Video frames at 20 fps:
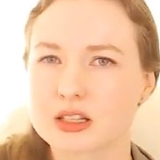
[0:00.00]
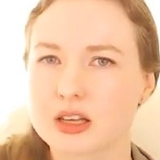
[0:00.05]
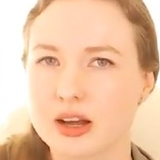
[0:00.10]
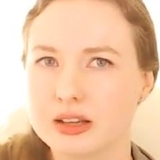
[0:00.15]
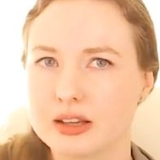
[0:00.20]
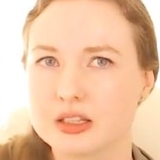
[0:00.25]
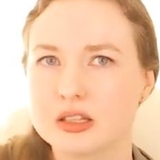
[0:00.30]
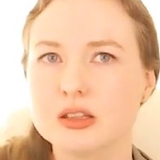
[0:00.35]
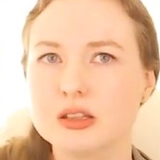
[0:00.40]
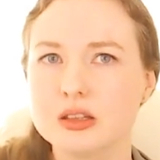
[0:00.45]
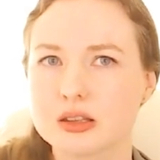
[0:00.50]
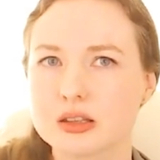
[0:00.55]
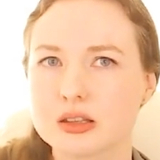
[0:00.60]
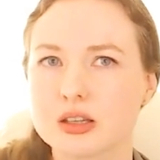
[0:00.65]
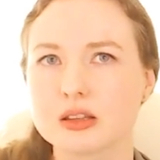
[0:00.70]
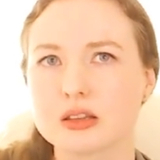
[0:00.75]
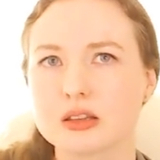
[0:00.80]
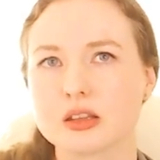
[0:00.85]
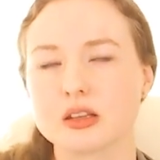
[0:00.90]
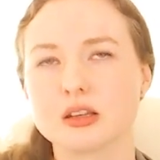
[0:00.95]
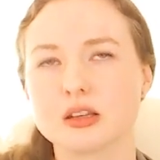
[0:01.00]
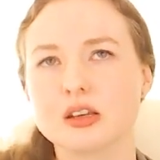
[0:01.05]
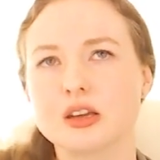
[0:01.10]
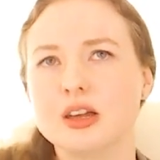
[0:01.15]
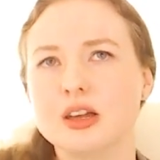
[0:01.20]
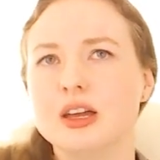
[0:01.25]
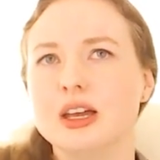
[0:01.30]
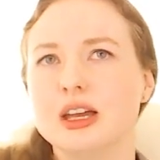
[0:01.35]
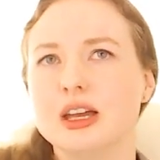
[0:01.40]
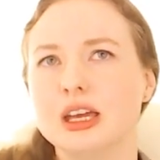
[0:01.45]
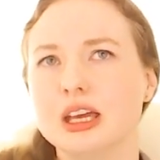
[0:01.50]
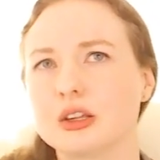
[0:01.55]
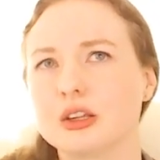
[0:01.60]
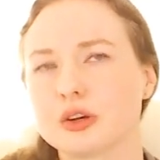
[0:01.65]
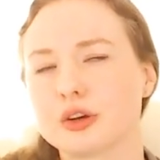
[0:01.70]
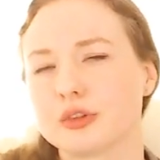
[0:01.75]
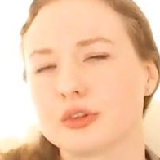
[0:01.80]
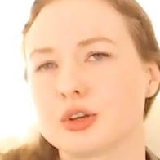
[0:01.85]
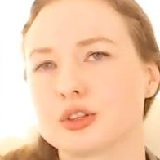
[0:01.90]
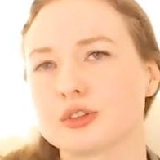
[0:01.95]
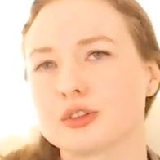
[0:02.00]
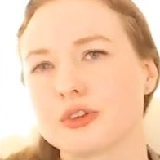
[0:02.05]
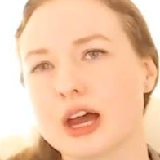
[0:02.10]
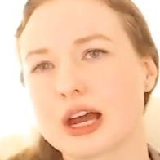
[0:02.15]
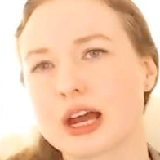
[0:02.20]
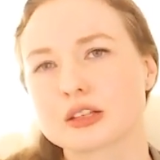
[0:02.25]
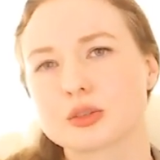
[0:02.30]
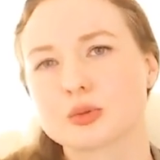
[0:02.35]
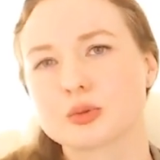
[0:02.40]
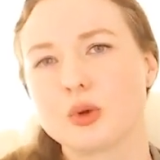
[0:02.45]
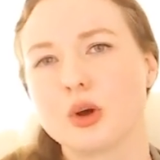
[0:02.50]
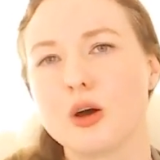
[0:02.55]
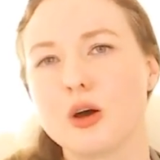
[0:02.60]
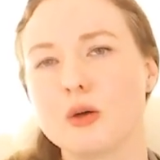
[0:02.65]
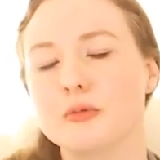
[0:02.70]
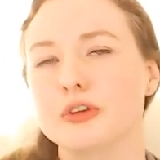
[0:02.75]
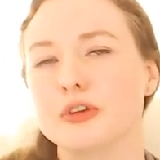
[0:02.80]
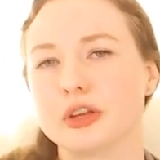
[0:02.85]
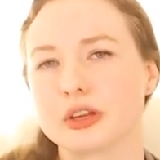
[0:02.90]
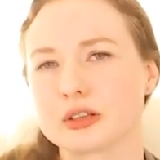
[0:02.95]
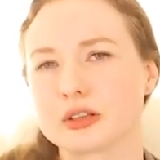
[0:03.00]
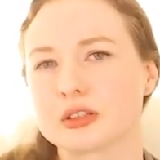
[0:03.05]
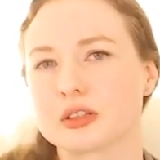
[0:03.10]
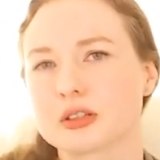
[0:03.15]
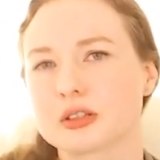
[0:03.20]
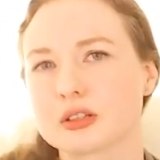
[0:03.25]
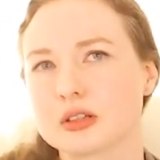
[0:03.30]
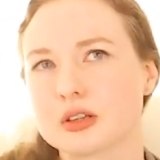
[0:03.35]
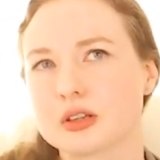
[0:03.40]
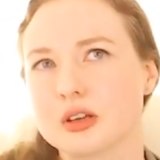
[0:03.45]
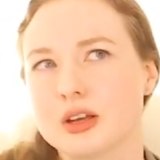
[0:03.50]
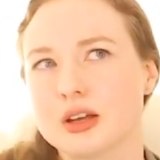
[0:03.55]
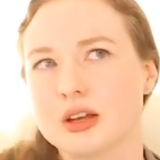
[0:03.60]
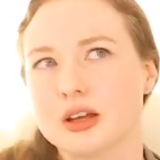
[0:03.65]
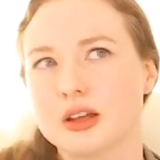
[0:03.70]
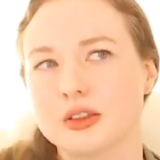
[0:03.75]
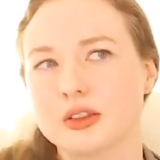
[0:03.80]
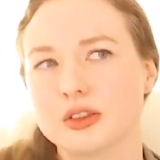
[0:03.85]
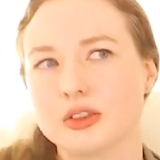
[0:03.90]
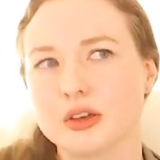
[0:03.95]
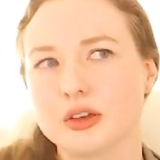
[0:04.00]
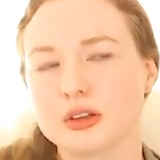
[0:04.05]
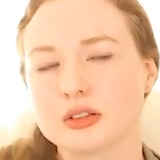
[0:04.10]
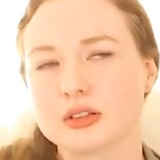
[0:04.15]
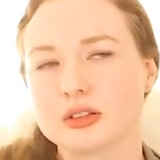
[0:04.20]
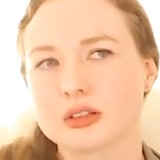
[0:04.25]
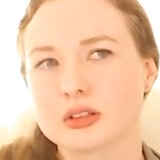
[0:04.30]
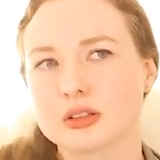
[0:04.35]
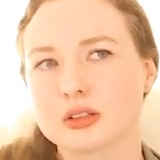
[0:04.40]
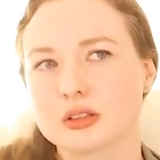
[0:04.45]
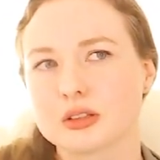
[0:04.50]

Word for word: And I didn't think that either of those facts were obvious, that